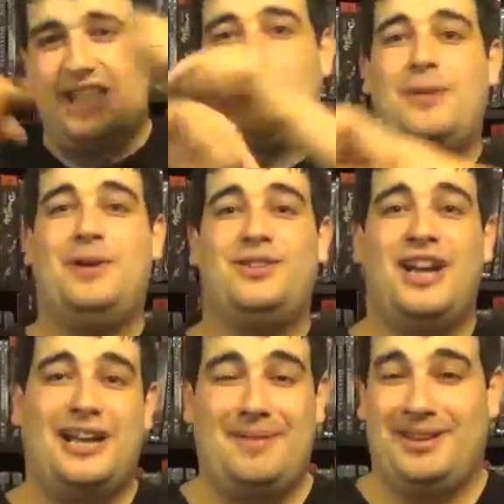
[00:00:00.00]
that's why I'm going to
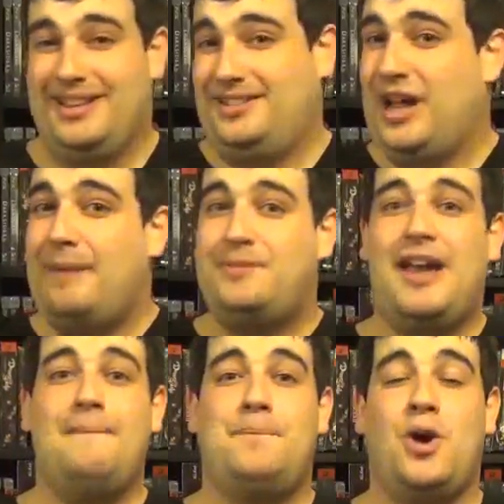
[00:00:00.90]
talk about the top
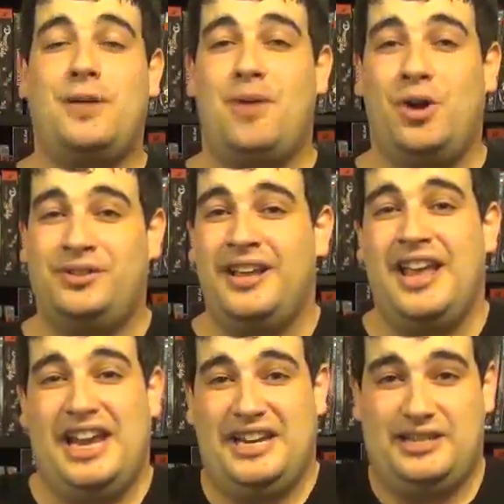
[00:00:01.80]
10
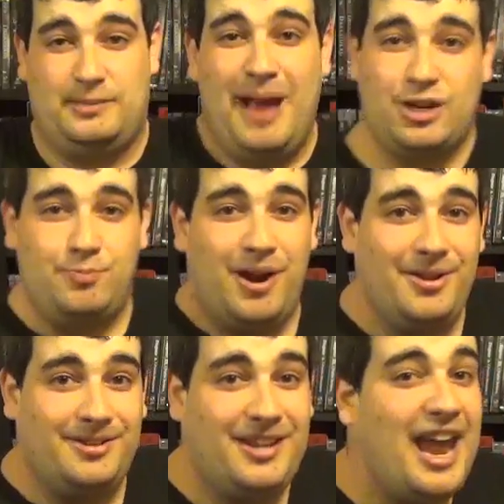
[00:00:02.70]
Pokeballs in the Smash
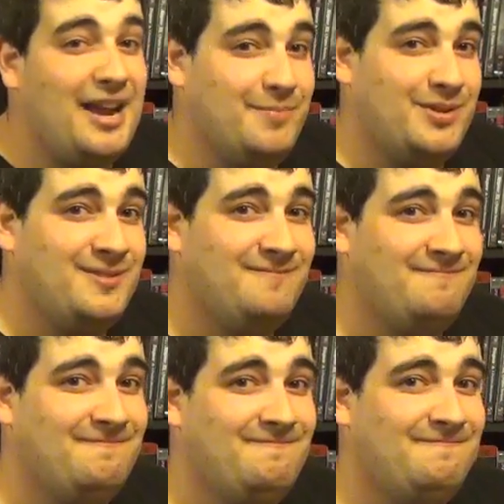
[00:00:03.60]
Bros. games.
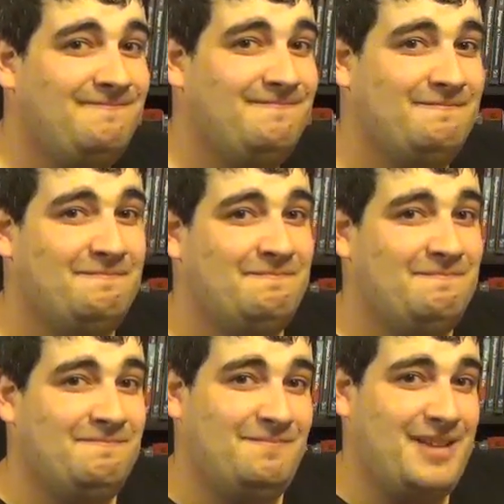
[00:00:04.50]
Go!
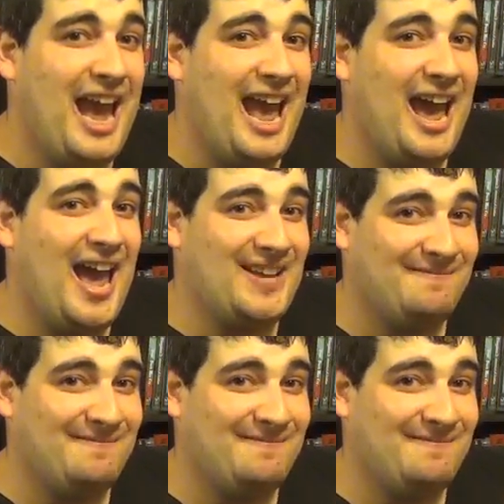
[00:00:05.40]
Yeah!